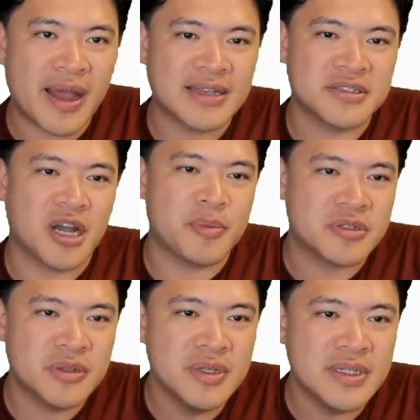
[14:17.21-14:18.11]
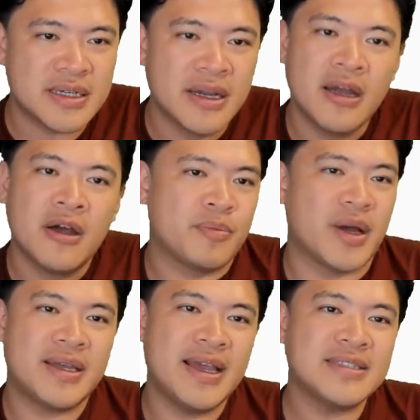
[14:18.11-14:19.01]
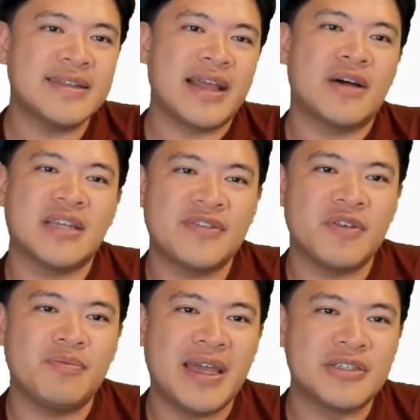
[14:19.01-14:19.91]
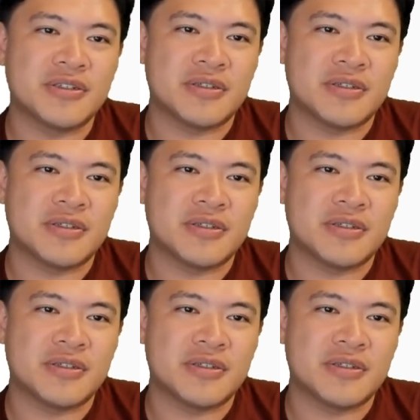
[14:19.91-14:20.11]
as an opportunity. But he hasn't announced anything major